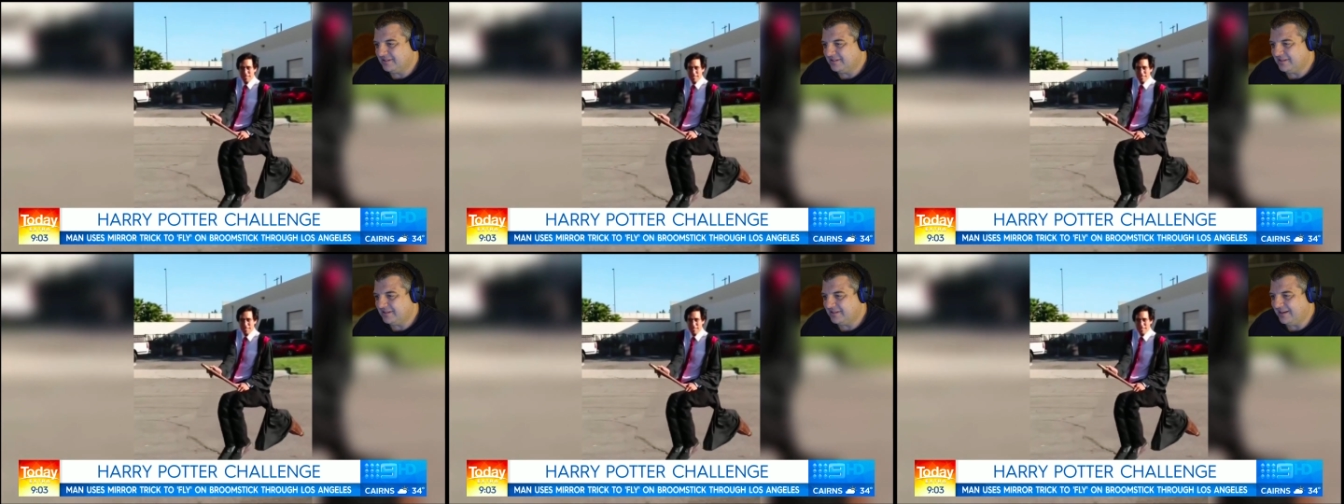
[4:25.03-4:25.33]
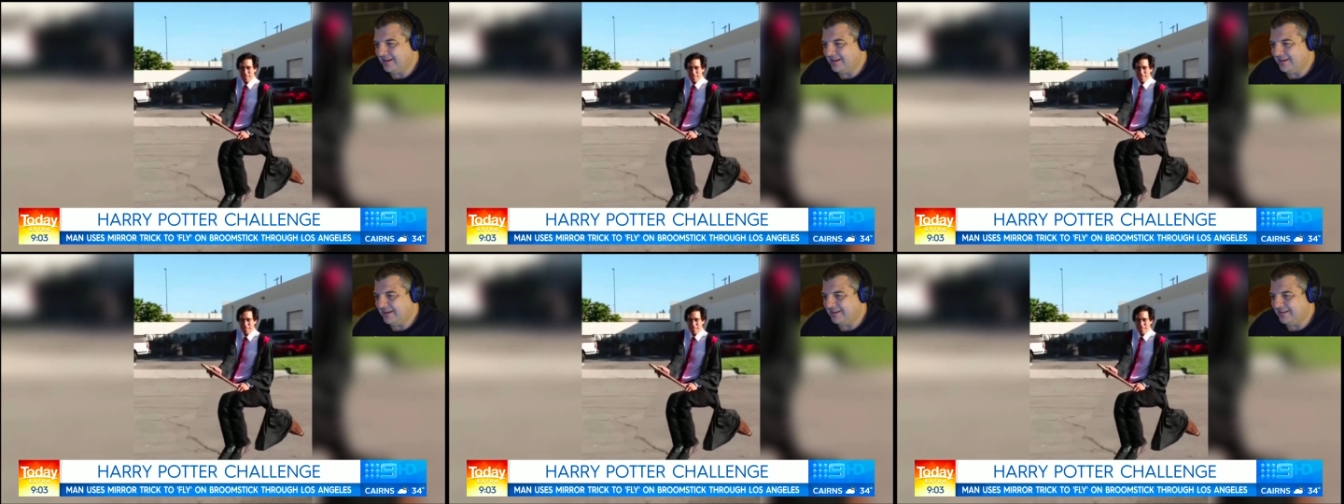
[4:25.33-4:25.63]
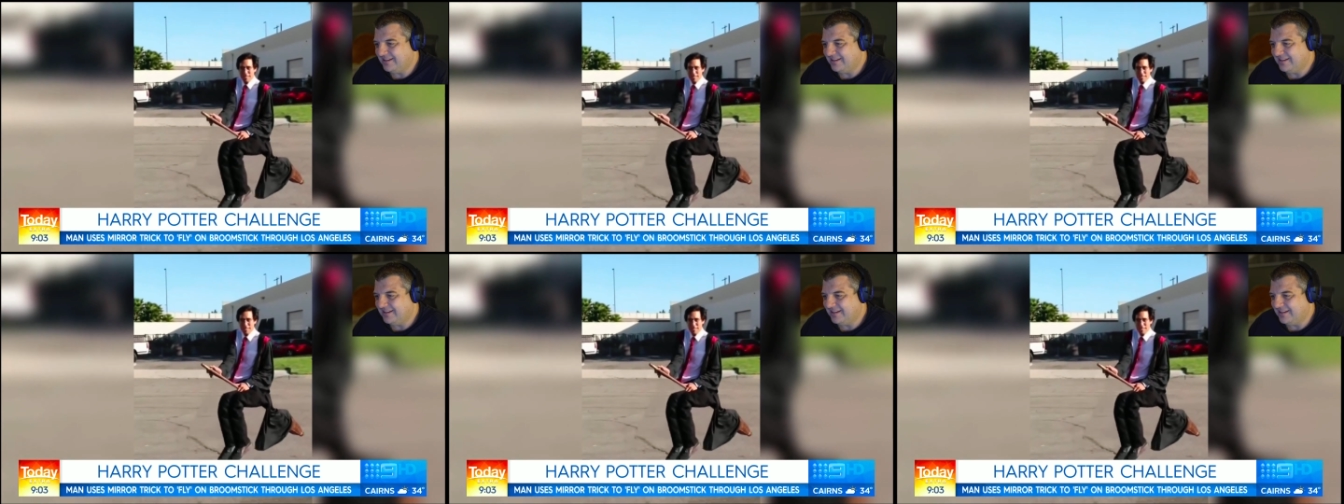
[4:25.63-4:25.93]
See
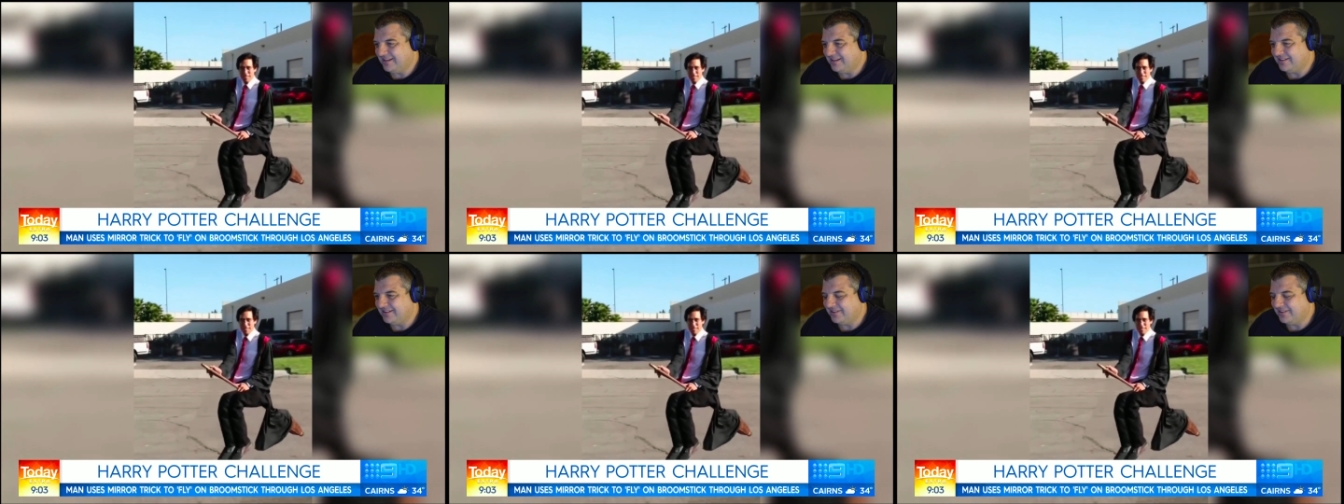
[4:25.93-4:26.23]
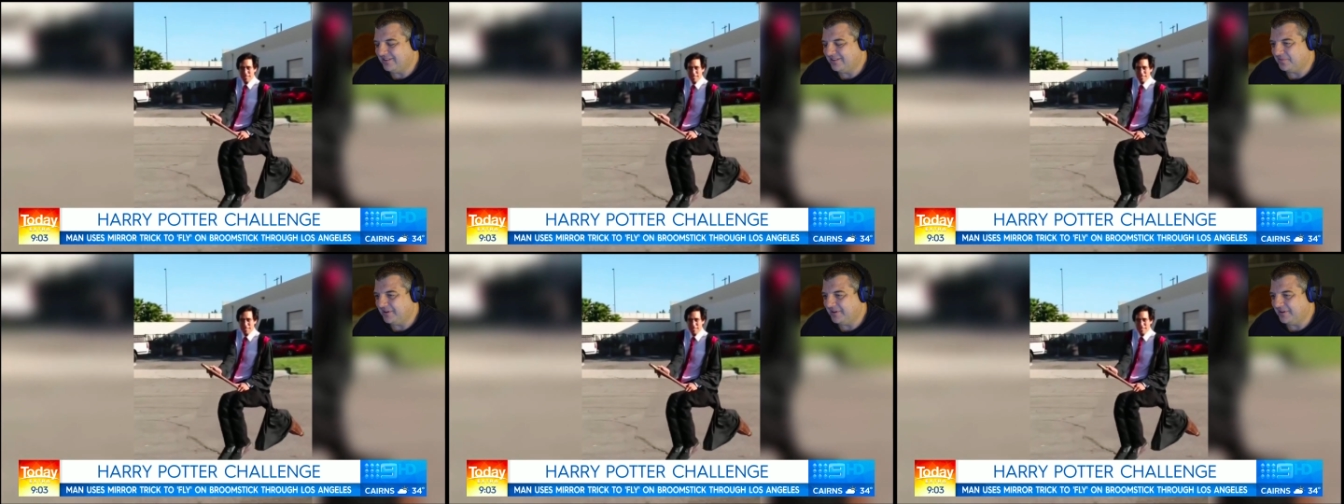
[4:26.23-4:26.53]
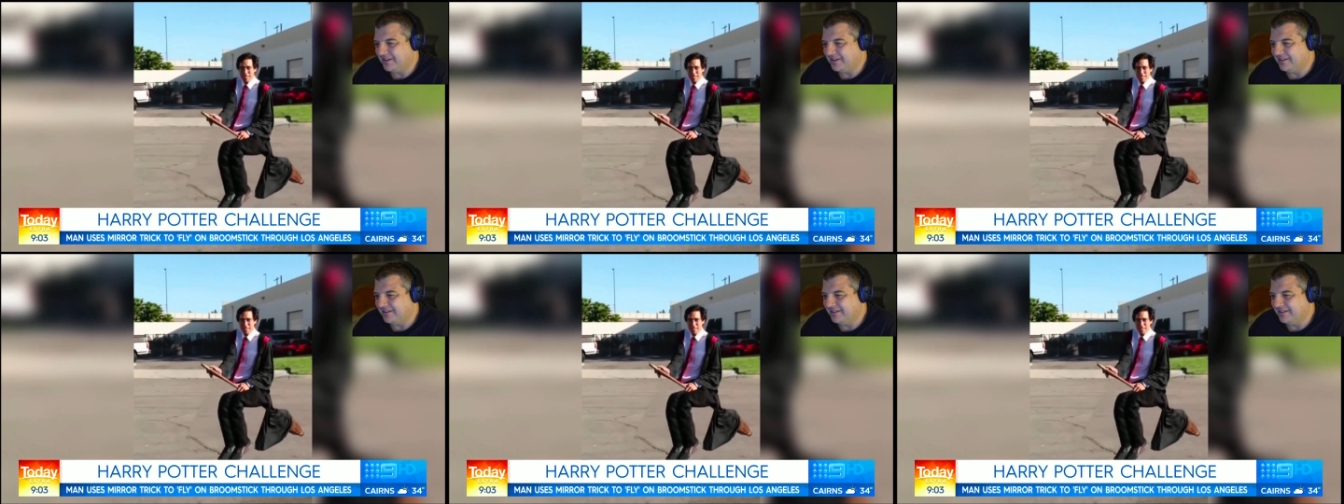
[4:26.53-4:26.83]
that? It's just
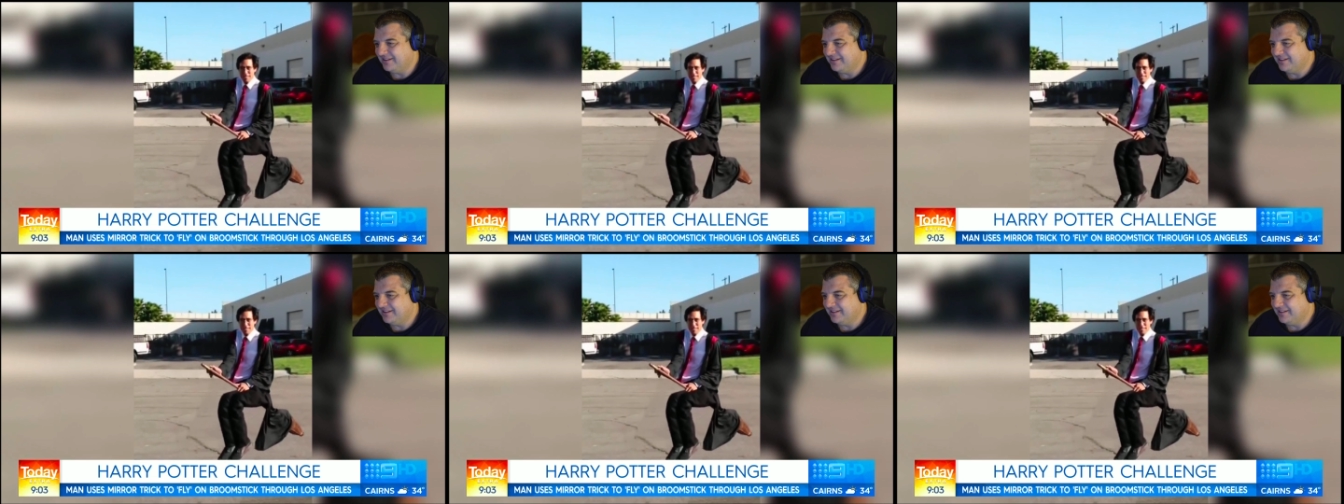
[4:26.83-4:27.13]
weird.